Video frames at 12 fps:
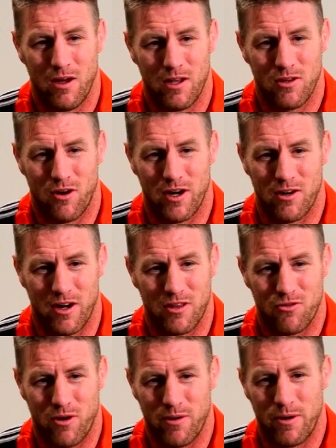In
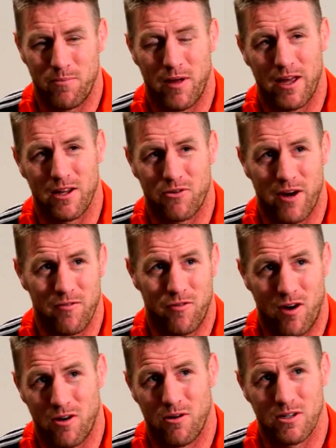1993 we played the grand
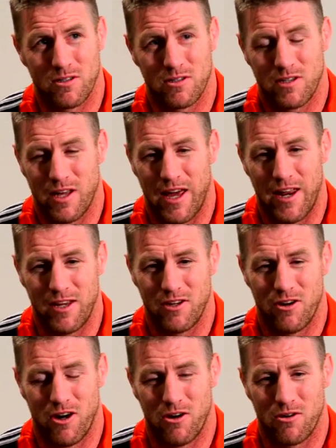final. I was an
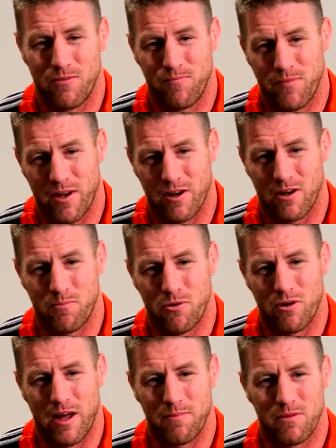18-year-old. I got
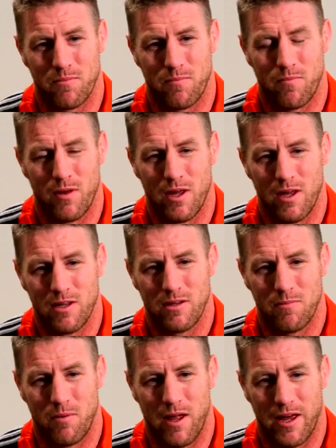brought up to
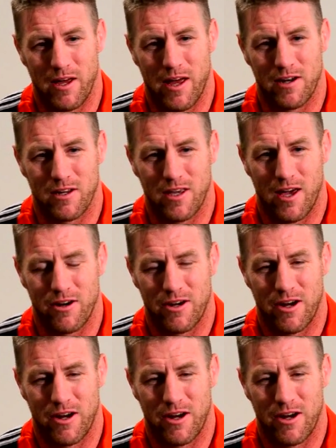play under Gary